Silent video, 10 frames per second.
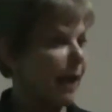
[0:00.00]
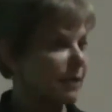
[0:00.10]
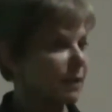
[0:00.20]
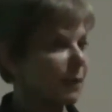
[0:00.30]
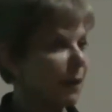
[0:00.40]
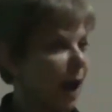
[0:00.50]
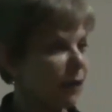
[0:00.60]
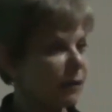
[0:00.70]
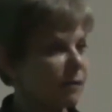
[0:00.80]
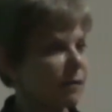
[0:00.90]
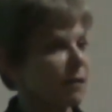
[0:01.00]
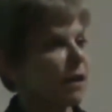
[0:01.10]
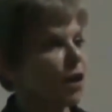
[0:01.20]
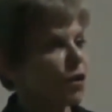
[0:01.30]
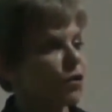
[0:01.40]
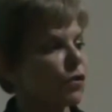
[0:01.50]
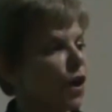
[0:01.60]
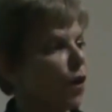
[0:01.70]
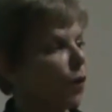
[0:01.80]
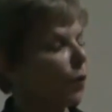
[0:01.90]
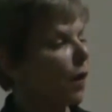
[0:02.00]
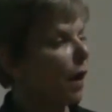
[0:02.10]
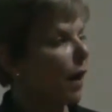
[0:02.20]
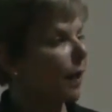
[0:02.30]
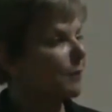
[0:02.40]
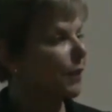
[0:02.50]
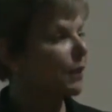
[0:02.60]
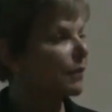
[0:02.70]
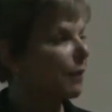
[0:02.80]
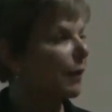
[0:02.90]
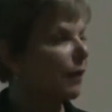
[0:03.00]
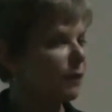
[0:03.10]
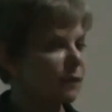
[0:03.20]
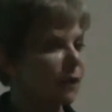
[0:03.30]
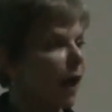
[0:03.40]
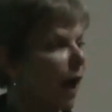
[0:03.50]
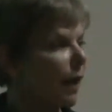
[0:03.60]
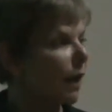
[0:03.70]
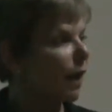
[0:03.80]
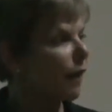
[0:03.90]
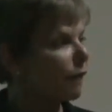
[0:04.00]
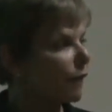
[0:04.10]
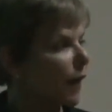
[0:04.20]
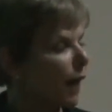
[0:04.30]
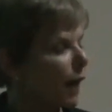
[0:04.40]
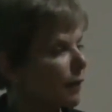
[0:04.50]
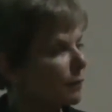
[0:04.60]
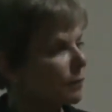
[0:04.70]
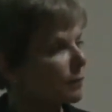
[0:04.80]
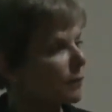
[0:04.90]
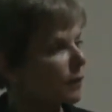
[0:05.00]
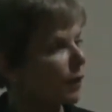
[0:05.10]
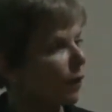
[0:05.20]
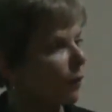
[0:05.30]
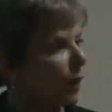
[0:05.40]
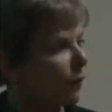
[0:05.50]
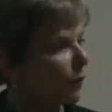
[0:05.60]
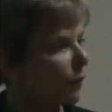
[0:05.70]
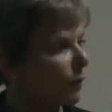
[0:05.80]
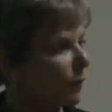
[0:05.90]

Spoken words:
has to be balanced, so there's going to be a lot of, kind of